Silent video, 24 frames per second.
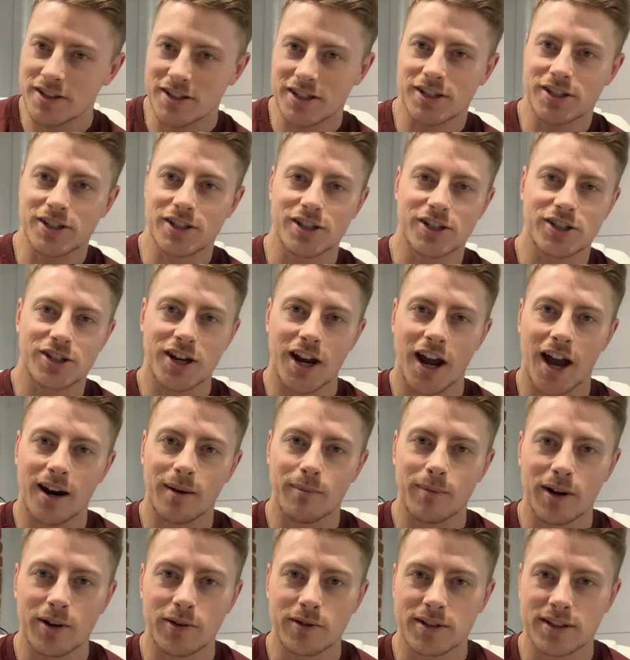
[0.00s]
to just chat
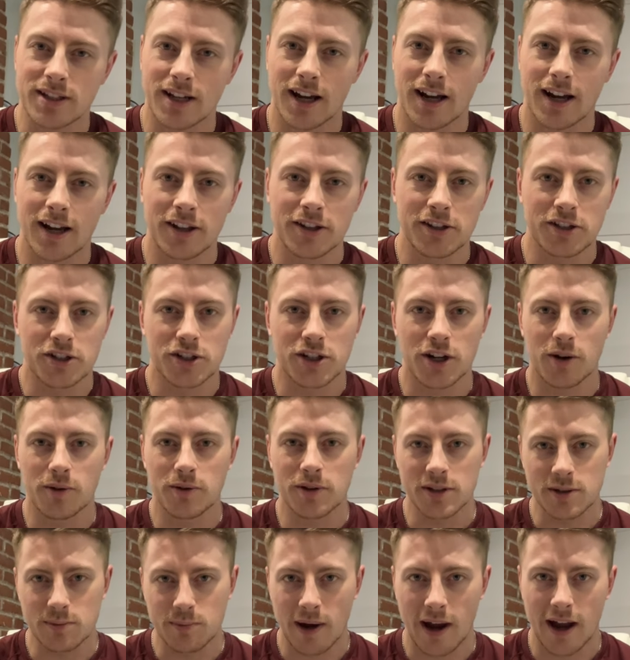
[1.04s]
about uh, the show
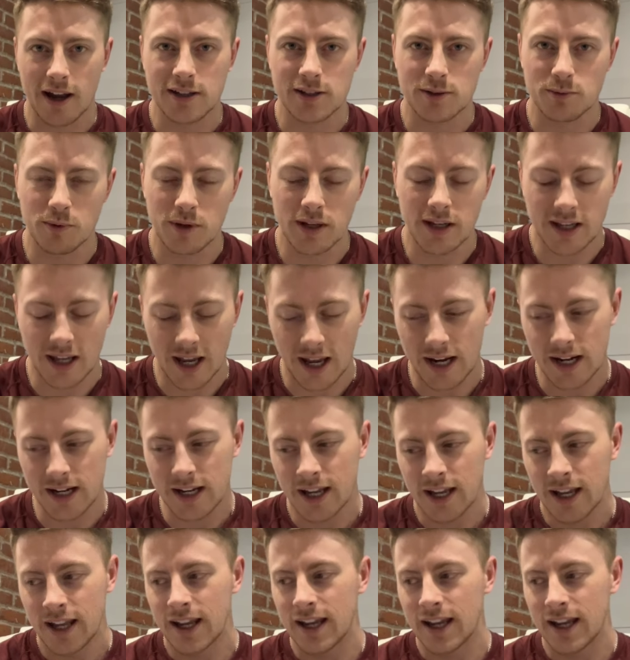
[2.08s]
this past weekend.